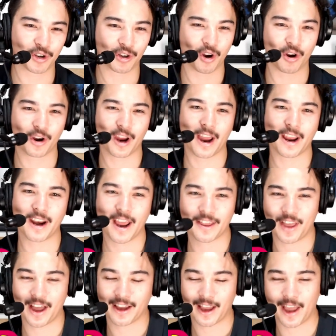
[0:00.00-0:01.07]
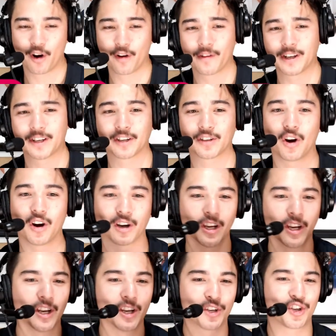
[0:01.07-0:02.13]
you go and head that head over to TikTok,
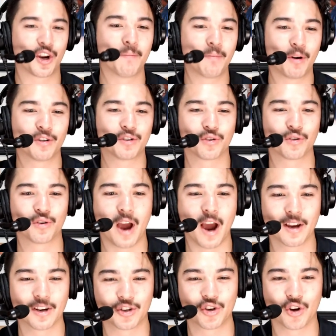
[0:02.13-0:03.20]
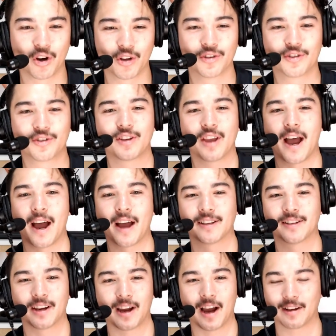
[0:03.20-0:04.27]
jump onto uh, Jon's uh,
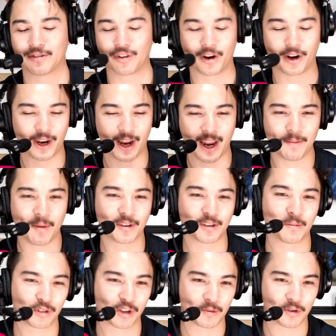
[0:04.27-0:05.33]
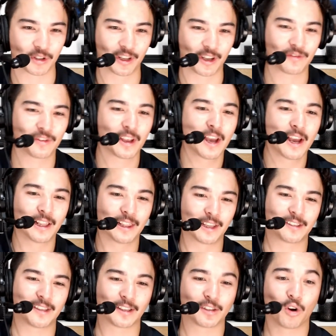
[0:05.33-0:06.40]
t uh, sorry email subscription list. list.
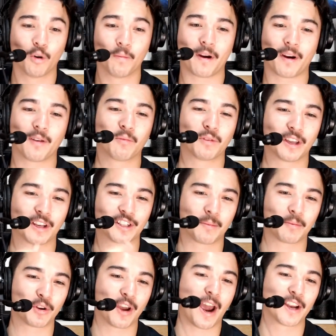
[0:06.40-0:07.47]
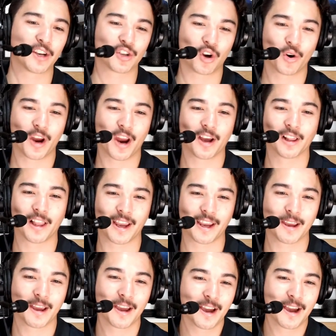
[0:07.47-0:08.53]
That's Whole Parent with a W H O L E,
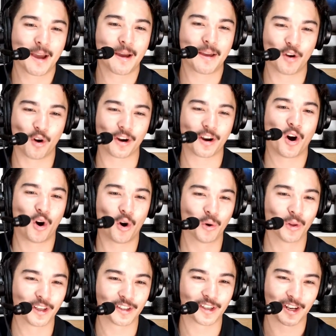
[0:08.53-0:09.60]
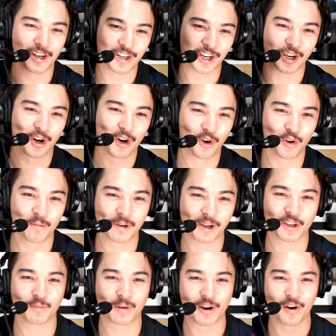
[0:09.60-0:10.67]
not hole as in dig a hole,
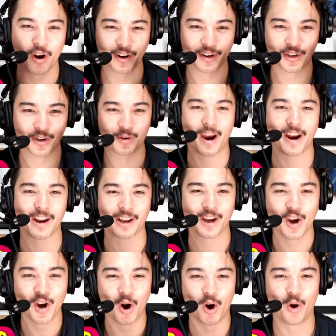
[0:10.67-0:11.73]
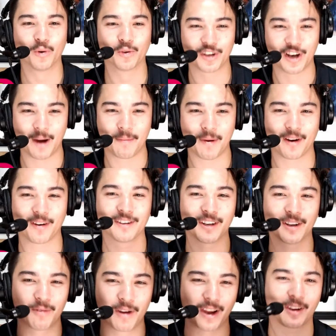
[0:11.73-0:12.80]
because we're not creating holes in our parenting.
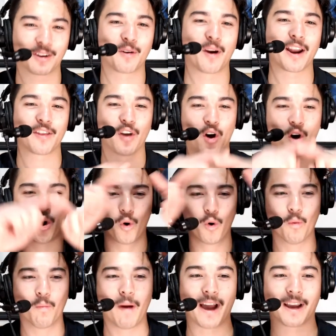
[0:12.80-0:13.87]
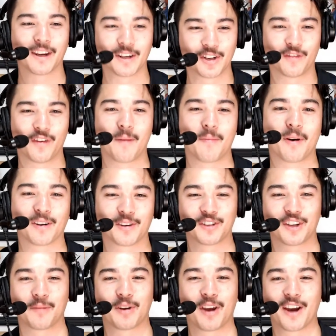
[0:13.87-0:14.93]
We're creating the whole package of our parenting. So
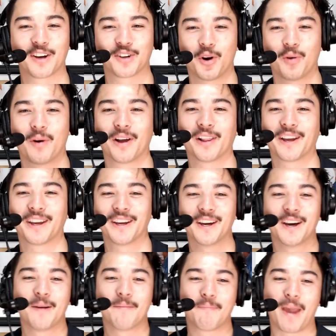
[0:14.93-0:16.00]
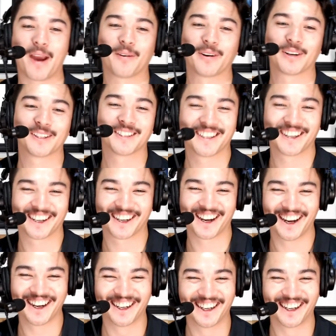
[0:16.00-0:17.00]
W H O L E, parent. Okay.